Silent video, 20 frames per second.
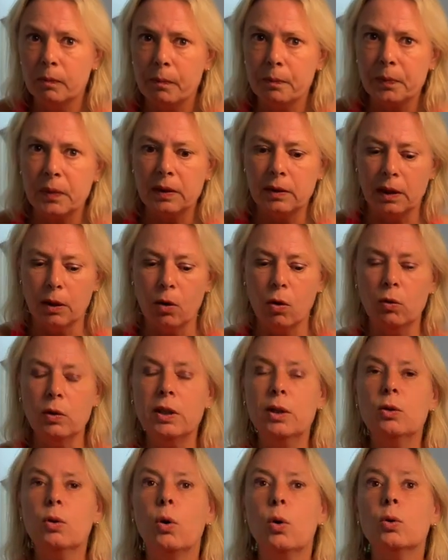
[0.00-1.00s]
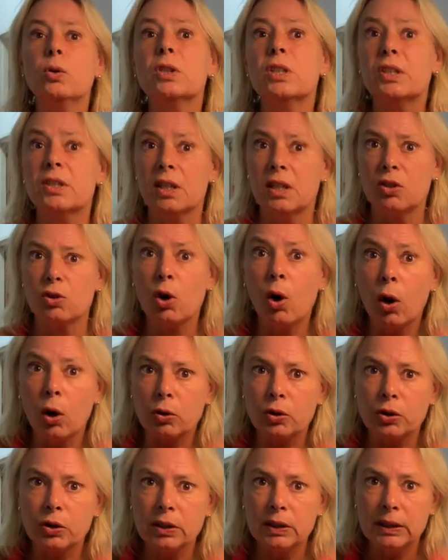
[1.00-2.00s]
They only notice that it's
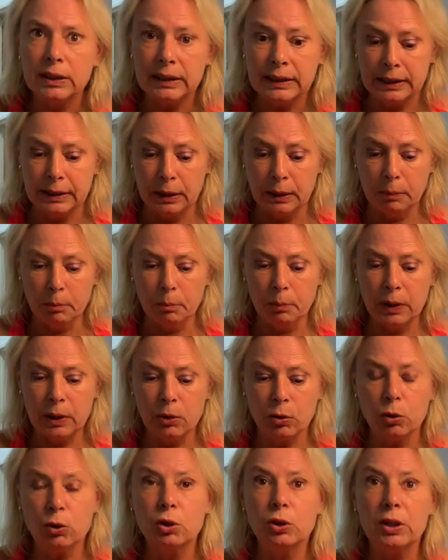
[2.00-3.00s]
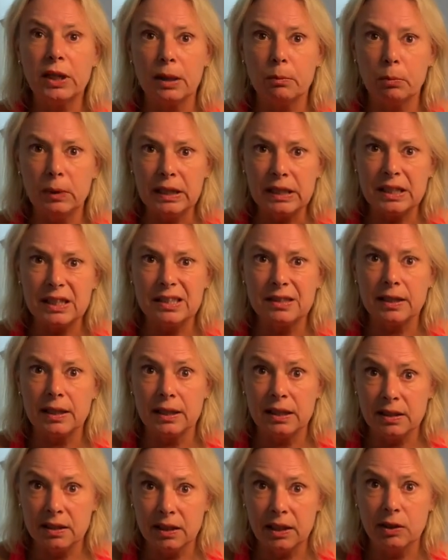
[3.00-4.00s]
hot because you get blisters in the
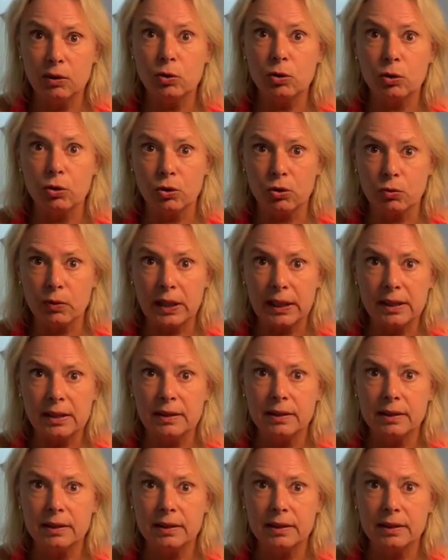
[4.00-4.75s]
skin transfer.